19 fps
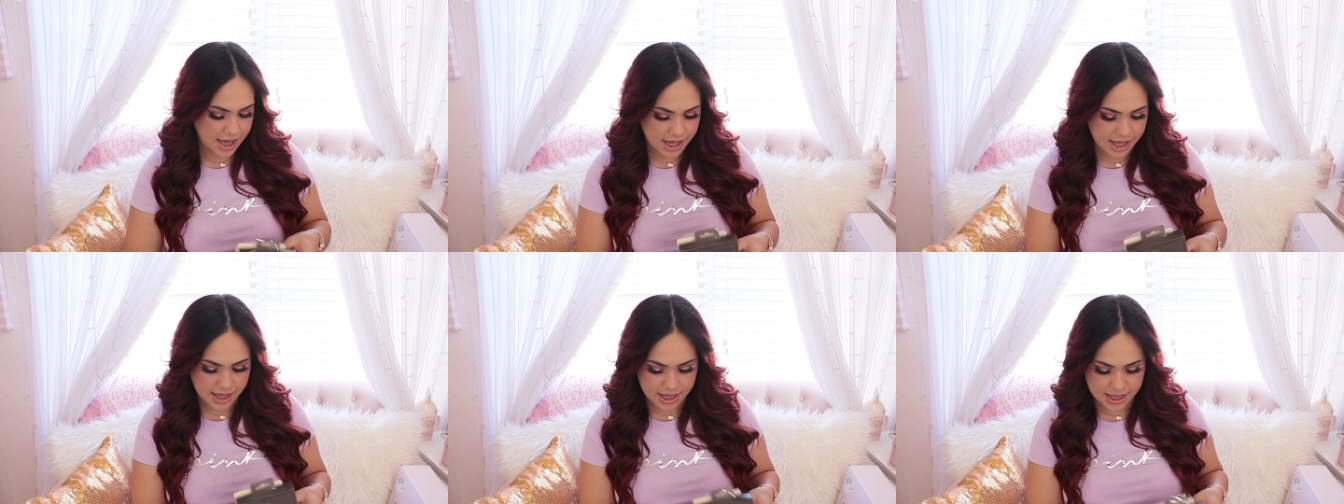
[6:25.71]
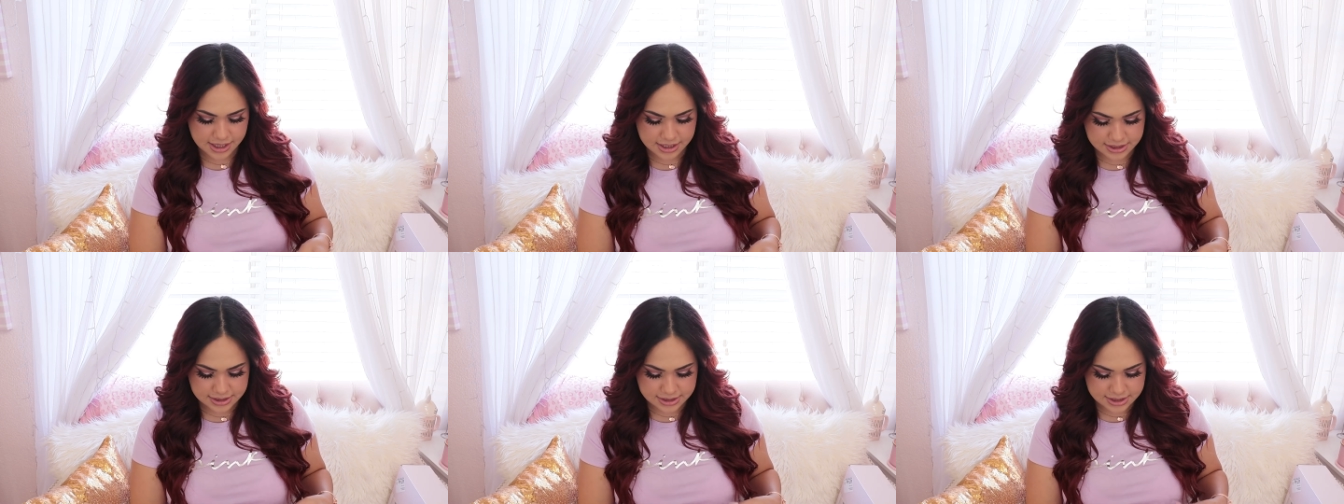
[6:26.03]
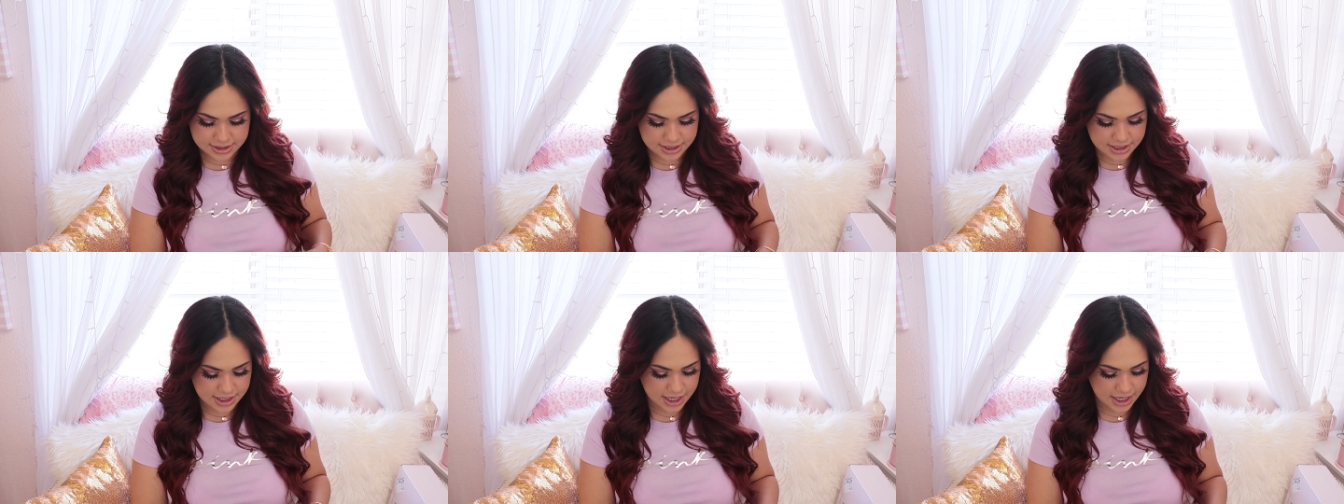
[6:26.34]

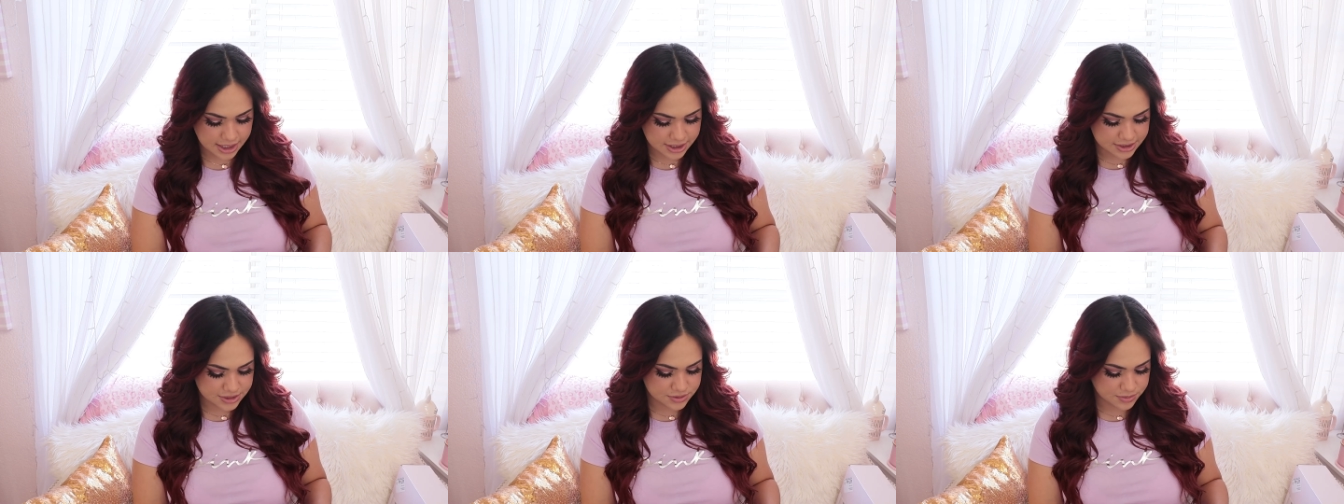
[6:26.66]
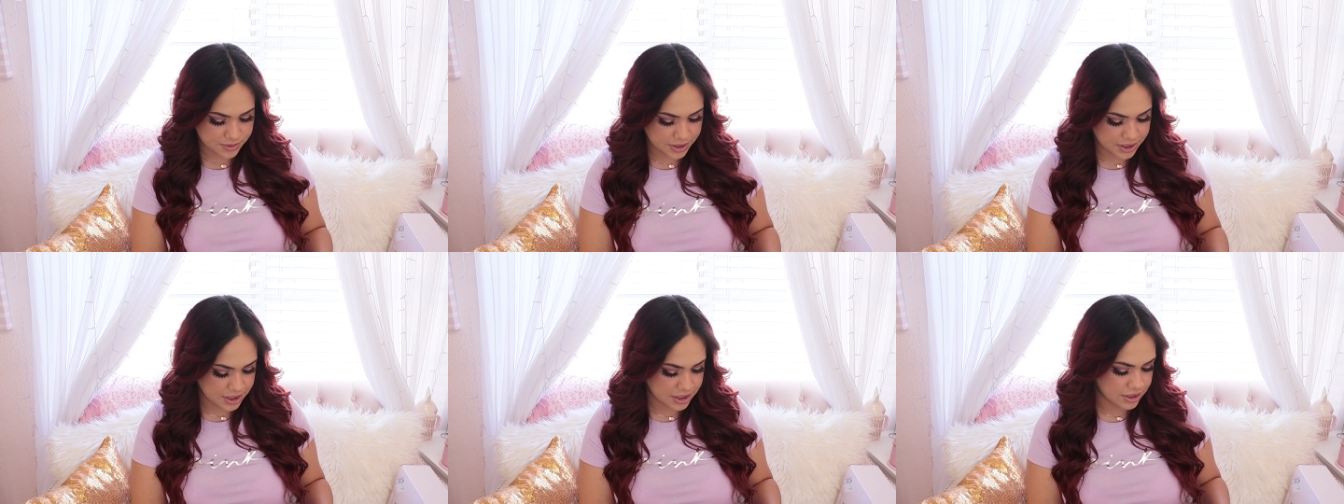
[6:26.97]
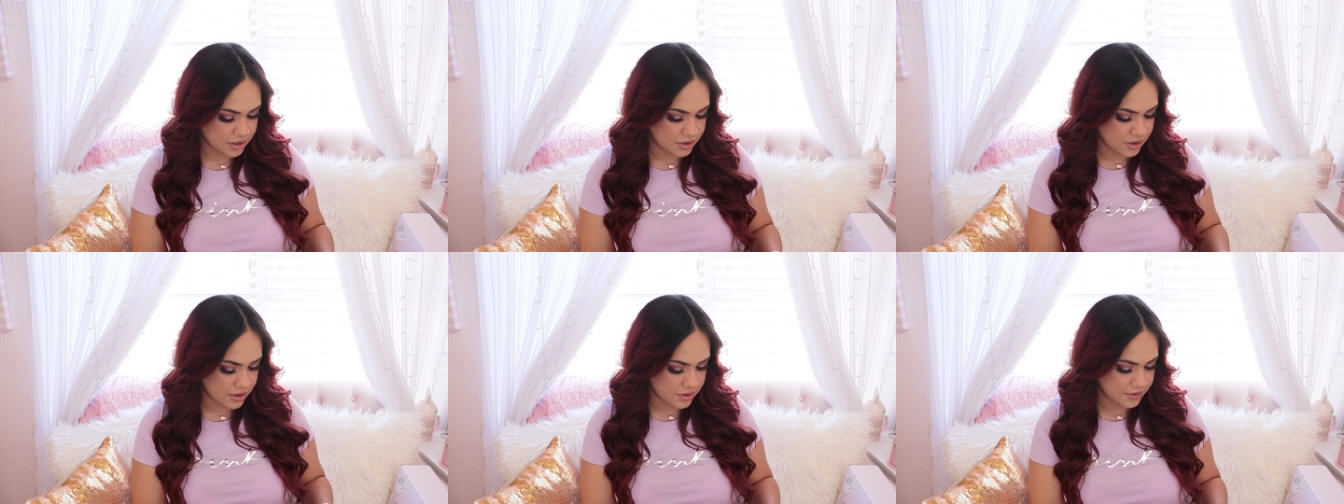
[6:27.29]
And next we're
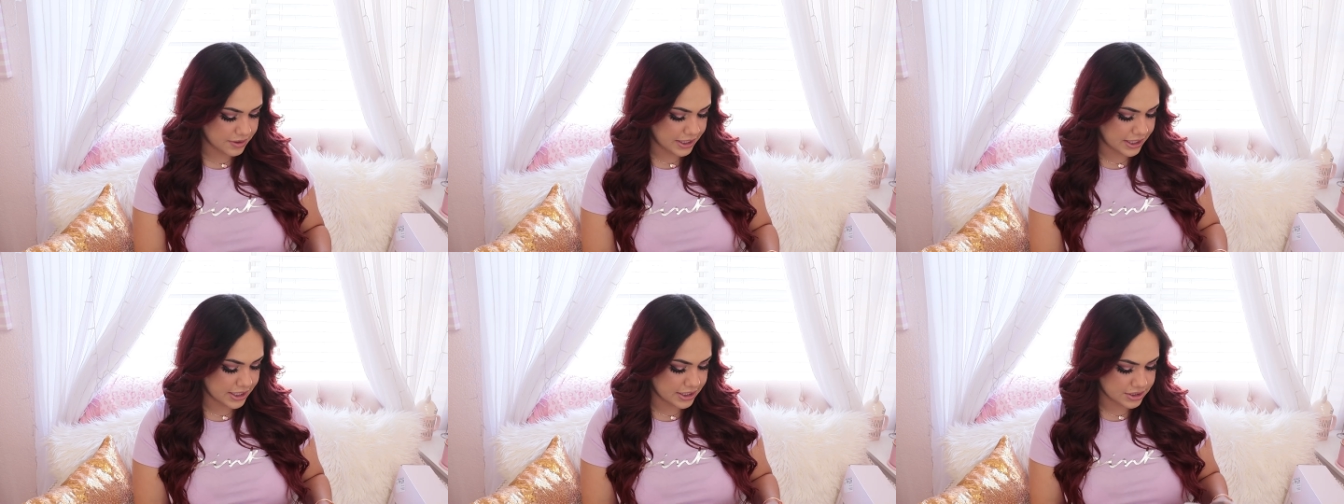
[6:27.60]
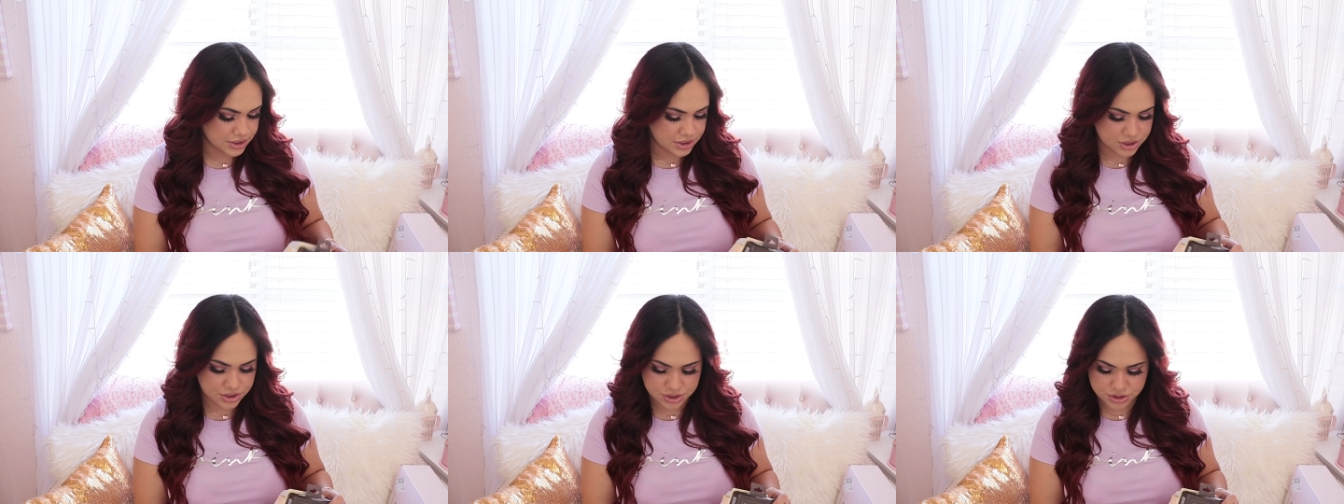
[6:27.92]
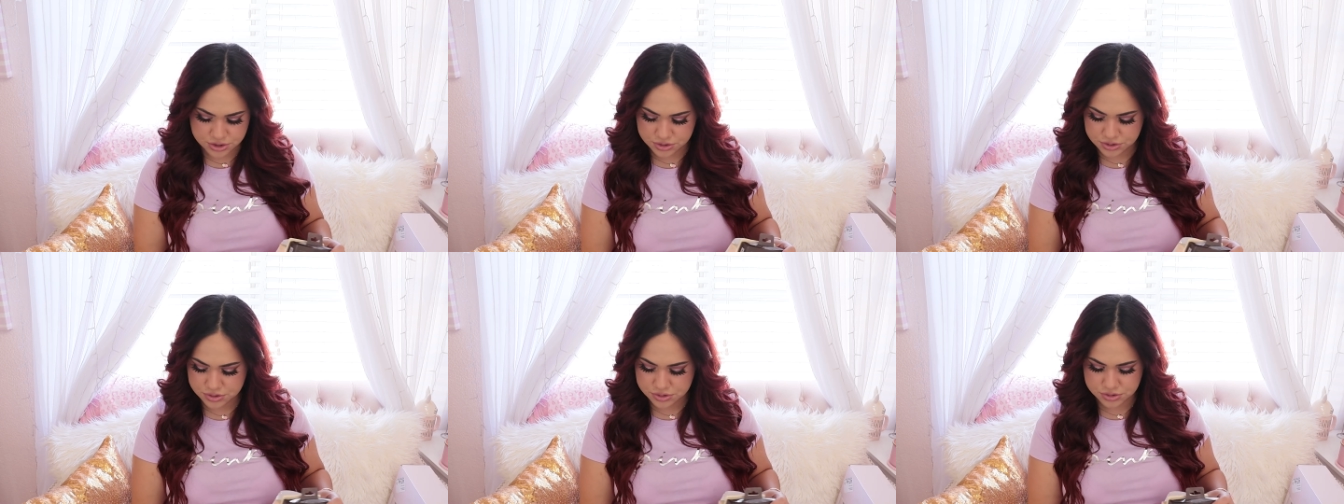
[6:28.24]
gonna go
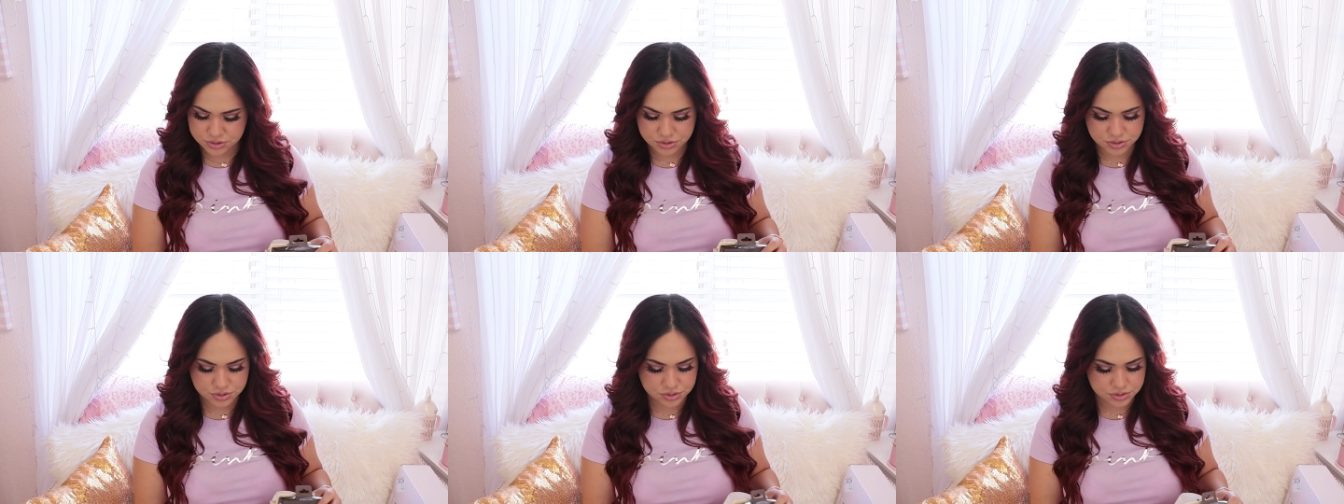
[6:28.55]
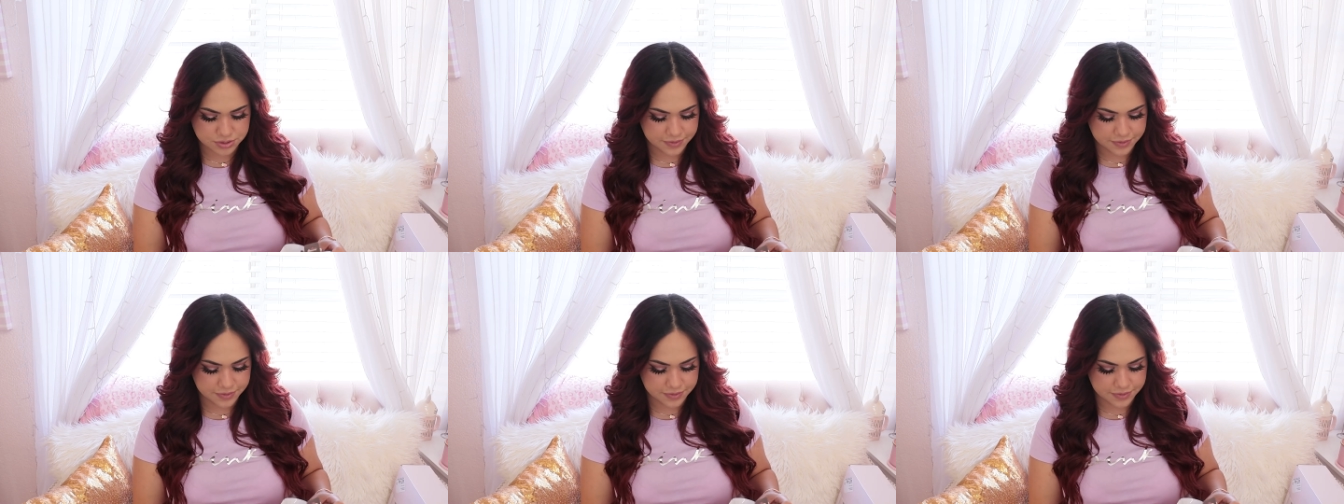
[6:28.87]
into